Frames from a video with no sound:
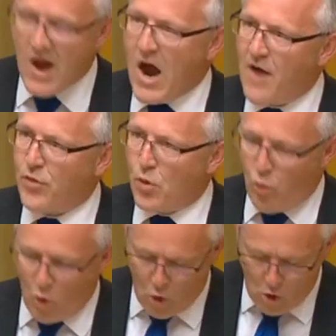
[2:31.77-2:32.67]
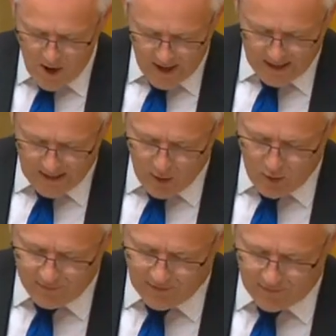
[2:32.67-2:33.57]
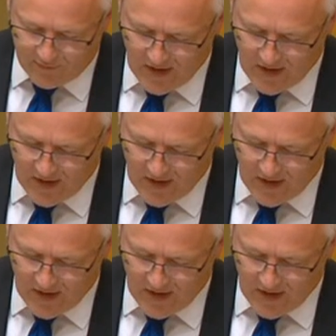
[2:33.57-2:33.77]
after the war, in areas such as